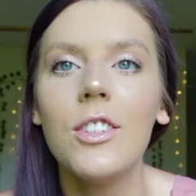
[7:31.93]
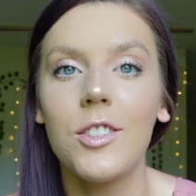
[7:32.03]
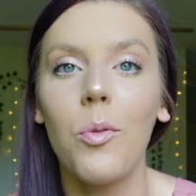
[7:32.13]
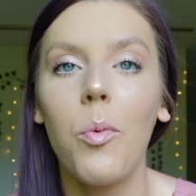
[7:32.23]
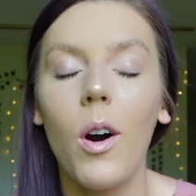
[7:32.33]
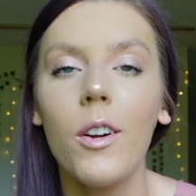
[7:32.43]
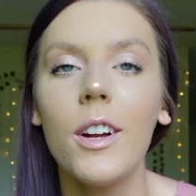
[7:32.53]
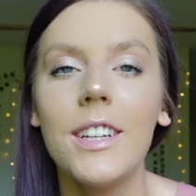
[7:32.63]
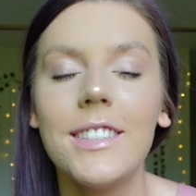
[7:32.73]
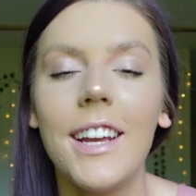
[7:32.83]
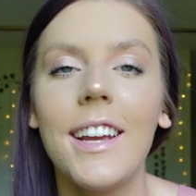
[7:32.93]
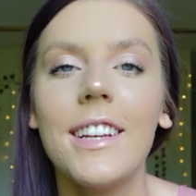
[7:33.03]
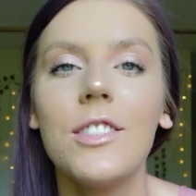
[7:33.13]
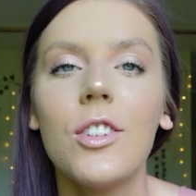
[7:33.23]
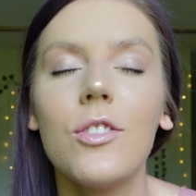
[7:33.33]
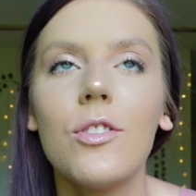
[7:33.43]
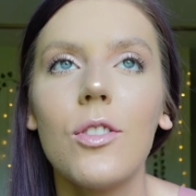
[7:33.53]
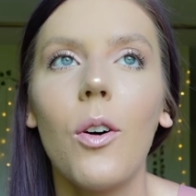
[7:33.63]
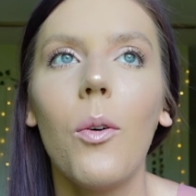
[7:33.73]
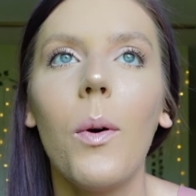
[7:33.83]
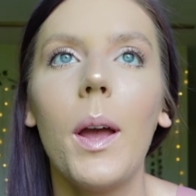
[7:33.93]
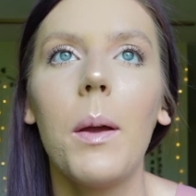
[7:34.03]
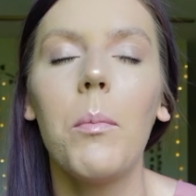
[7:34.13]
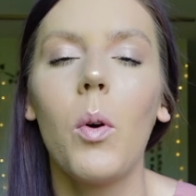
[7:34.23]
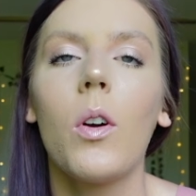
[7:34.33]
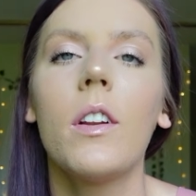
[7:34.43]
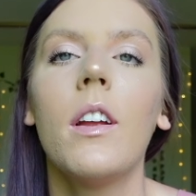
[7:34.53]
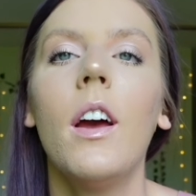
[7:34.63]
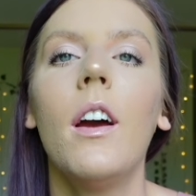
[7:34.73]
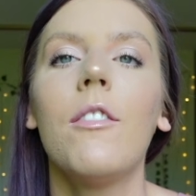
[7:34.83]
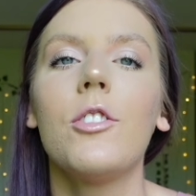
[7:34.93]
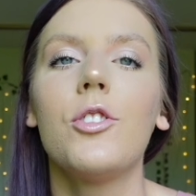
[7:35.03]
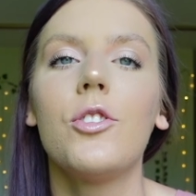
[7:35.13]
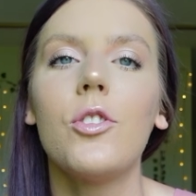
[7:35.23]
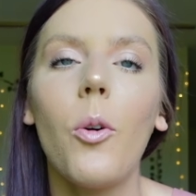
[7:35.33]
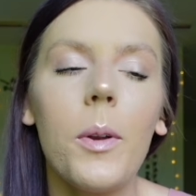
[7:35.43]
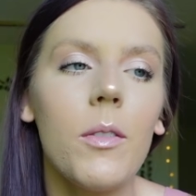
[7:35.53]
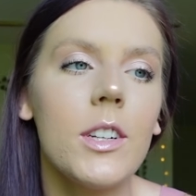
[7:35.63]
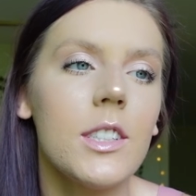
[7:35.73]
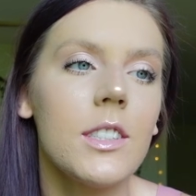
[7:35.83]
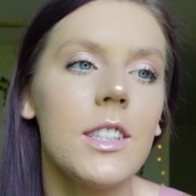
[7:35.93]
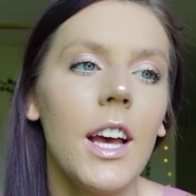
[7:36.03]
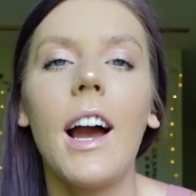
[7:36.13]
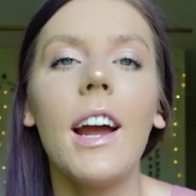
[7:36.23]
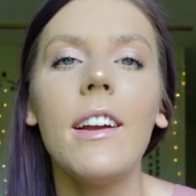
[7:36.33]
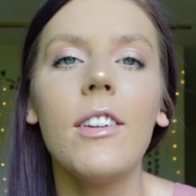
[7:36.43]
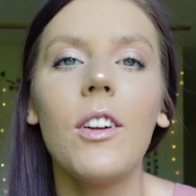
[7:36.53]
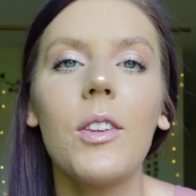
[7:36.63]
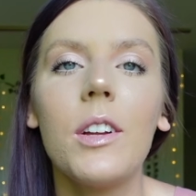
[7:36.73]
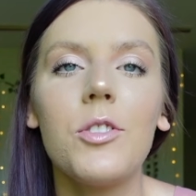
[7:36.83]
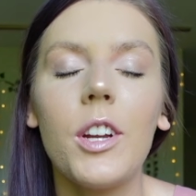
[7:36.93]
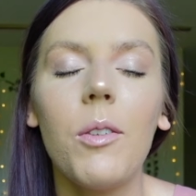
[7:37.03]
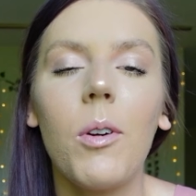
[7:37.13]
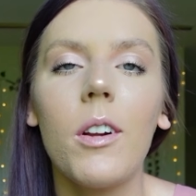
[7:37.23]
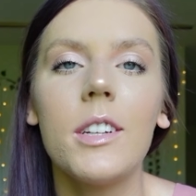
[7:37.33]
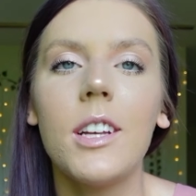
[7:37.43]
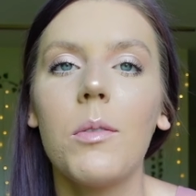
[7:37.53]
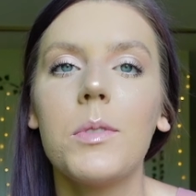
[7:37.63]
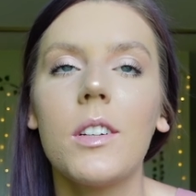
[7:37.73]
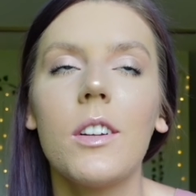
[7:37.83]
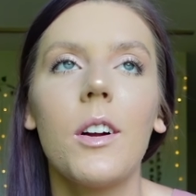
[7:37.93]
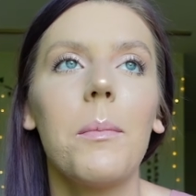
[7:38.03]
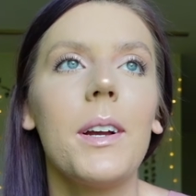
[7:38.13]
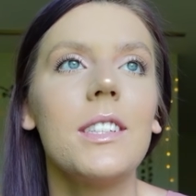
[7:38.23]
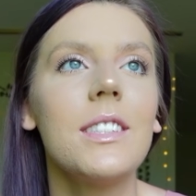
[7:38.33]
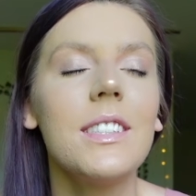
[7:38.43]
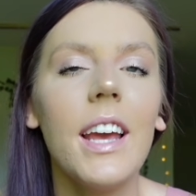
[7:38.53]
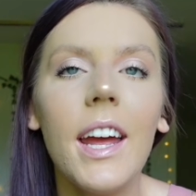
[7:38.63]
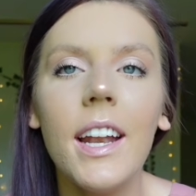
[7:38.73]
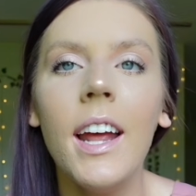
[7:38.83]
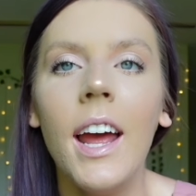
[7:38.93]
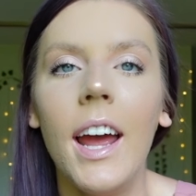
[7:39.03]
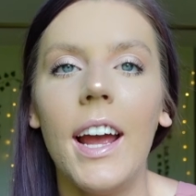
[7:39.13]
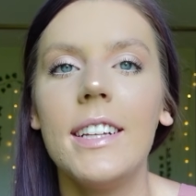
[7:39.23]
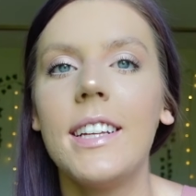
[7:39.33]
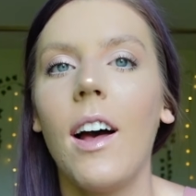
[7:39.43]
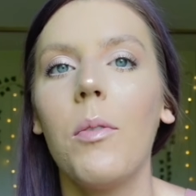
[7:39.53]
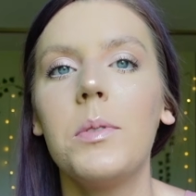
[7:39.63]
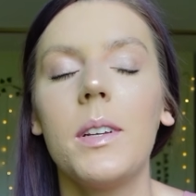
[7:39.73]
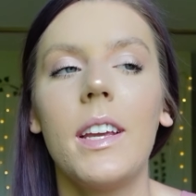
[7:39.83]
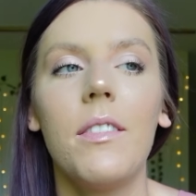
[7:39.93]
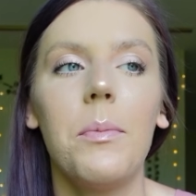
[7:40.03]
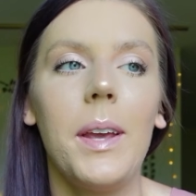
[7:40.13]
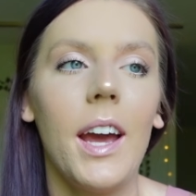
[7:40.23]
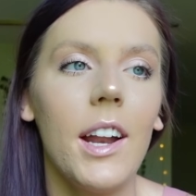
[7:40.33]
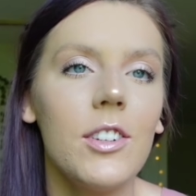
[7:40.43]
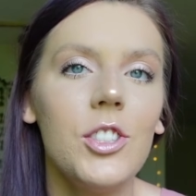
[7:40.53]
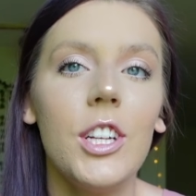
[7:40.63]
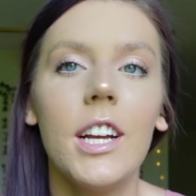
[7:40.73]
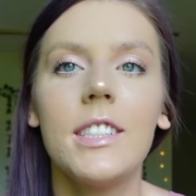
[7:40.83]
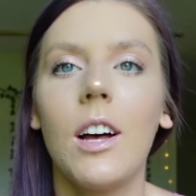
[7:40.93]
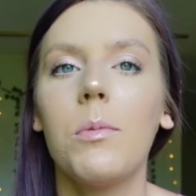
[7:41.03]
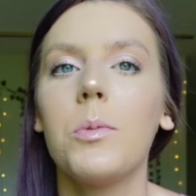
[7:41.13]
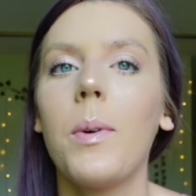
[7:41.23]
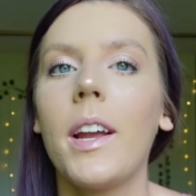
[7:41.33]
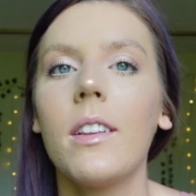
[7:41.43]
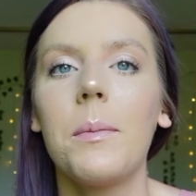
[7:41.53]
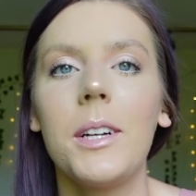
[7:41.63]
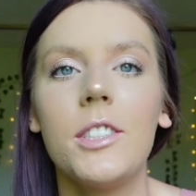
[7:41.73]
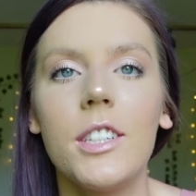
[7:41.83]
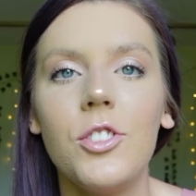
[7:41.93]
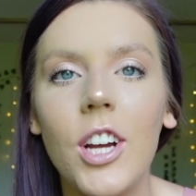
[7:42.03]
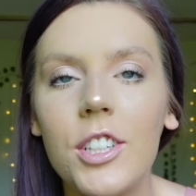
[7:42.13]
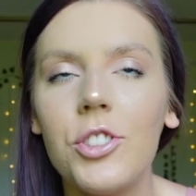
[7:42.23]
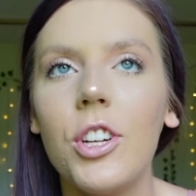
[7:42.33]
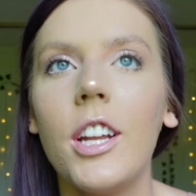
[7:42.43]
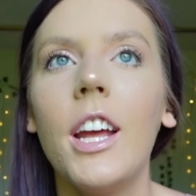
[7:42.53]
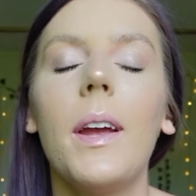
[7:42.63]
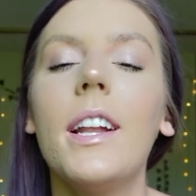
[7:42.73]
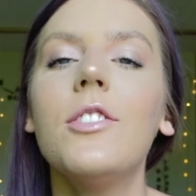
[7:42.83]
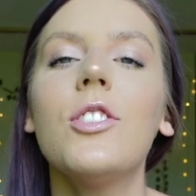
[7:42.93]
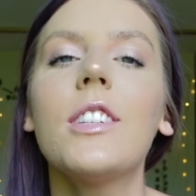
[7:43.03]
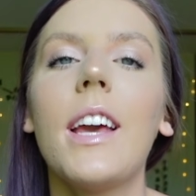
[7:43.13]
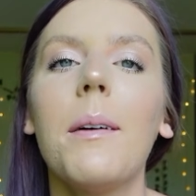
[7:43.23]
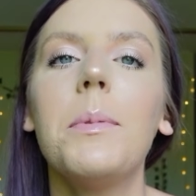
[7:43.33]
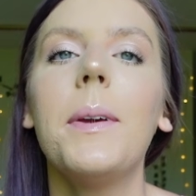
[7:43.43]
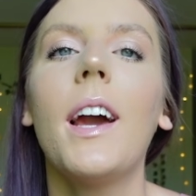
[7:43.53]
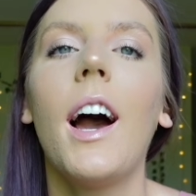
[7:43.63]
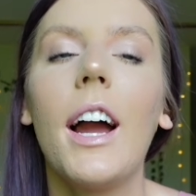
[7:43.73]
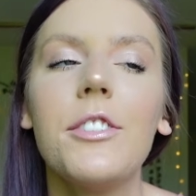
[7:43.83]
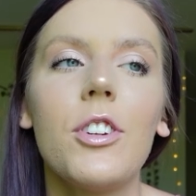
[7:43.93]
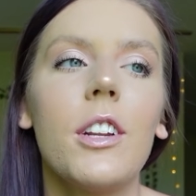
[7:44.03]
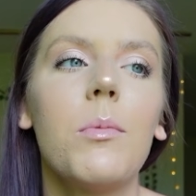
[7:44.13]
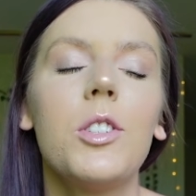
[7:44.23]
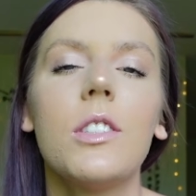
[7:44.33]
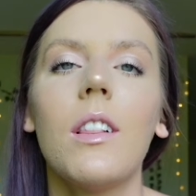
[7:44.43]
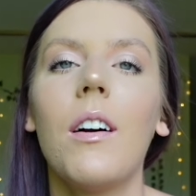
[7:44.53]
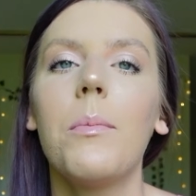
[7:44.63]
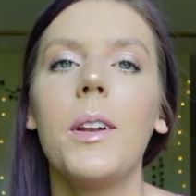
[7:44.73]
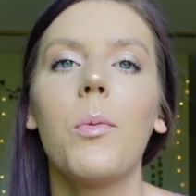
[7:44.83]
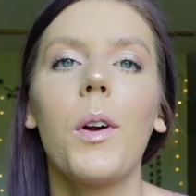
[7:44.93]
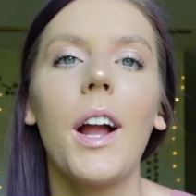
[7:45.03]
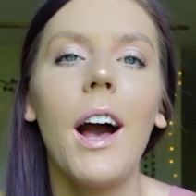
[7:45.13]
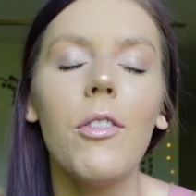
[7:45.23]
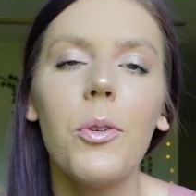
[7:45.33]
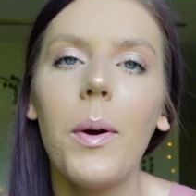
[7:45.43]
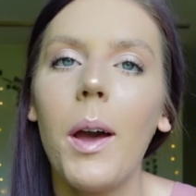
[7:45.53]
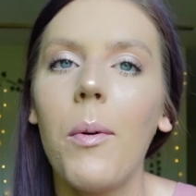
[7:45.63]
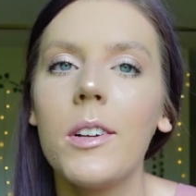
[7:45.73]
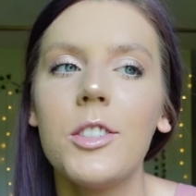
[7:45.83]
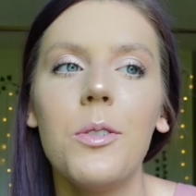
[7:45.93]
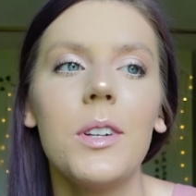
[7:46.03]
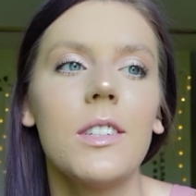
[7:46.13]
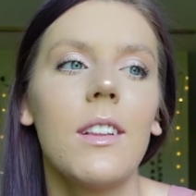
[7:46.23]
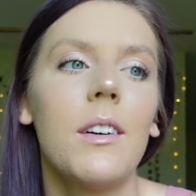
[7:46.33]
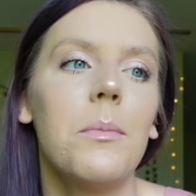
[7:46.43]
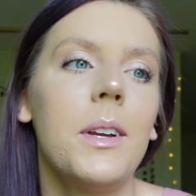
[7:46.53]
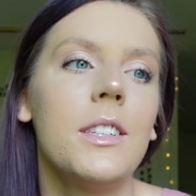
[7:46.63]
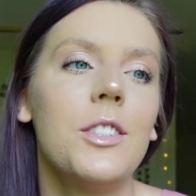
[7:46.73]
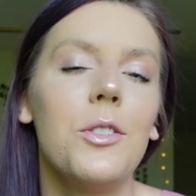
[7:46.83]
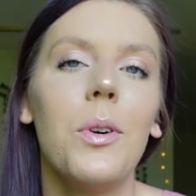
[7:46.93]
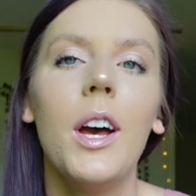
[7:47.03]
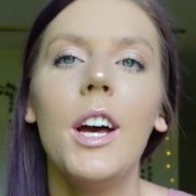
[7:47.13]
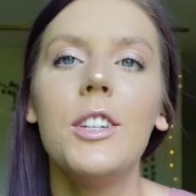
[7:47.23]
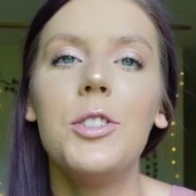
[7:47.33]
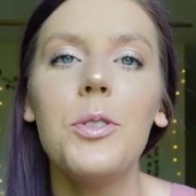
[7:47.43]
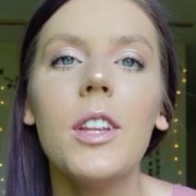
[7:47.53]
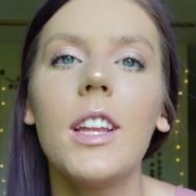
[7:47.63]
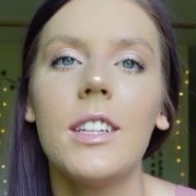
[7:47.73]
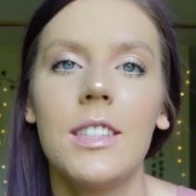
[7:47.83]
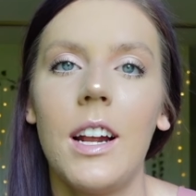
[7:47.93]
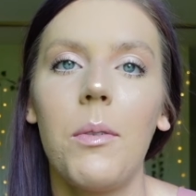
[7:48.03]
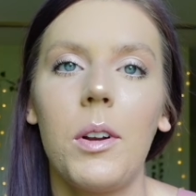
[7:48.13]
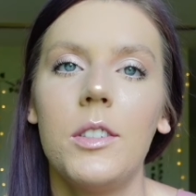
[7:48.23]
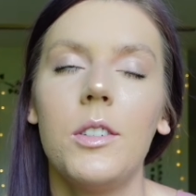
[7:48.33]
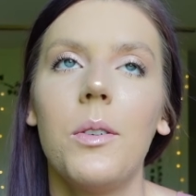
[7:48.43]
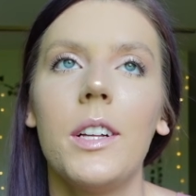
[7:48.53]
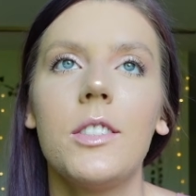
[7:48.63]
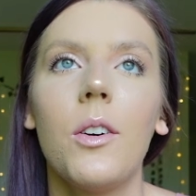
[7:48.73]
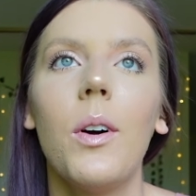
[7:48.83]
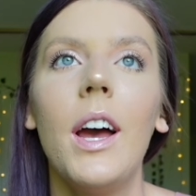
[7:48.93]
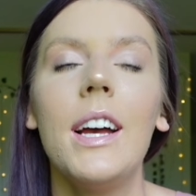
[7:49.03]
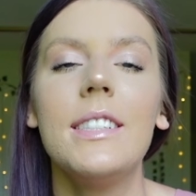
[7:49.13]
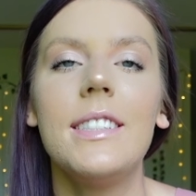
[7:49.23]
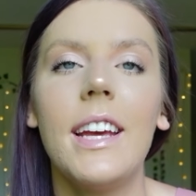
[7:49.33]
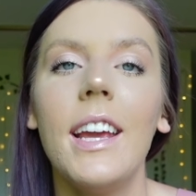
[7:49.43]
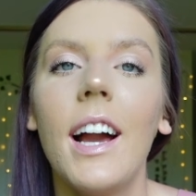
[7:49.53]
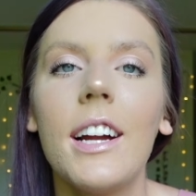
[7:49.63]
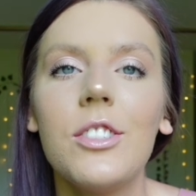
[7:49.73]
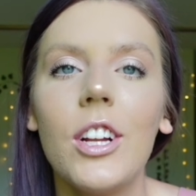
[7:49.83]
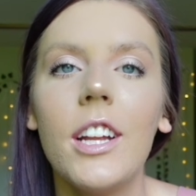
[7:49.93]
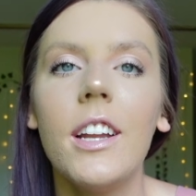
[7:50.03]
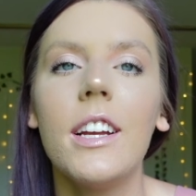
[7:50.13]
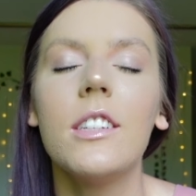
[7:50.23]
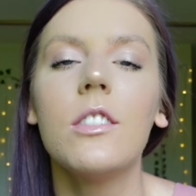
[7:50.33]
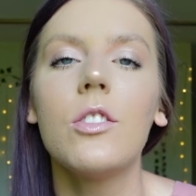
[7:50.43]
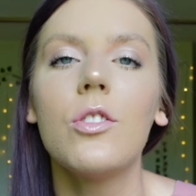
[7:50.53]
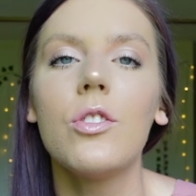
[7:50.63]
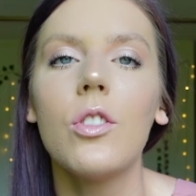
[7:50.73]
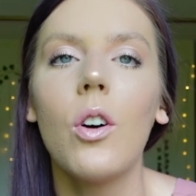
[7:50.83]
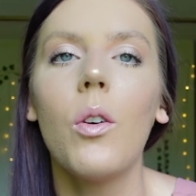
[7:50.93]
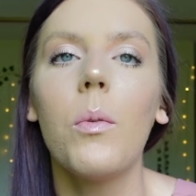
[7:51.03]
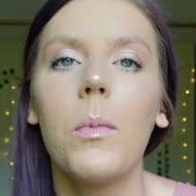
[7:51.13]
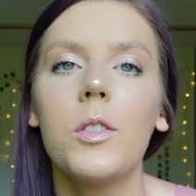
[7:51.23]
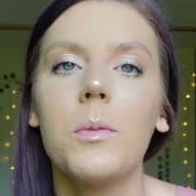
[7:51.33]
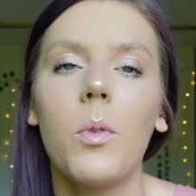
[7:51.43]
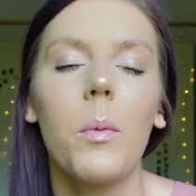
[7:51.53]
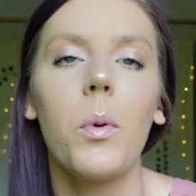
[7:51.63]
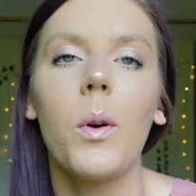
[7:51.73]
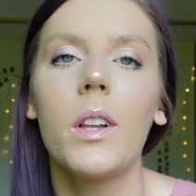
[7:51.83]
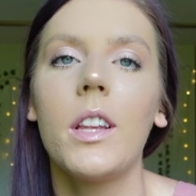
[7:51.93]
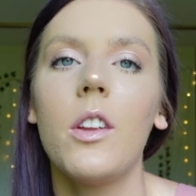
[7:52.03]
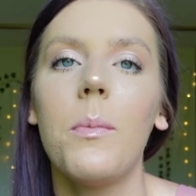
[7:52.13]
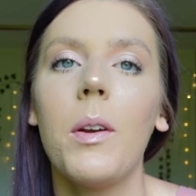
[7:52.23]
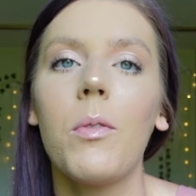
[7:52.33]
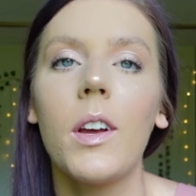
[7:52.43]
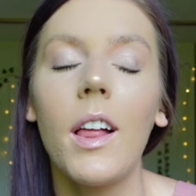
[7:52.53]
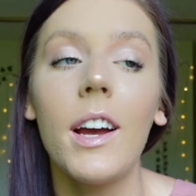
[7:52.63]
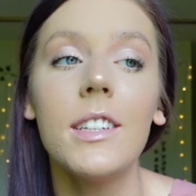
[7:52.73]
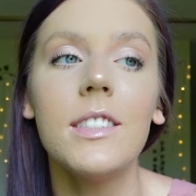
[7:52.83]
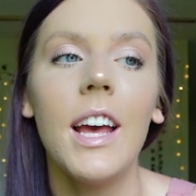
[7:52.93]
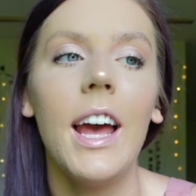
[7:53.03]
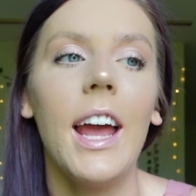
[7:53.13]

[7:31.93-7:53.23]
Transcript: So water intake is so important for so many reasons. I even know that drinking water has helped clear out my skin. It's helped give me energy. It's helped regulate my digestion. It has just kept me hydrated, which has allowed me to work out the way I want to. It's allowed me to do the things that I want to do. And so staying hydrated is so much more important than you may realize.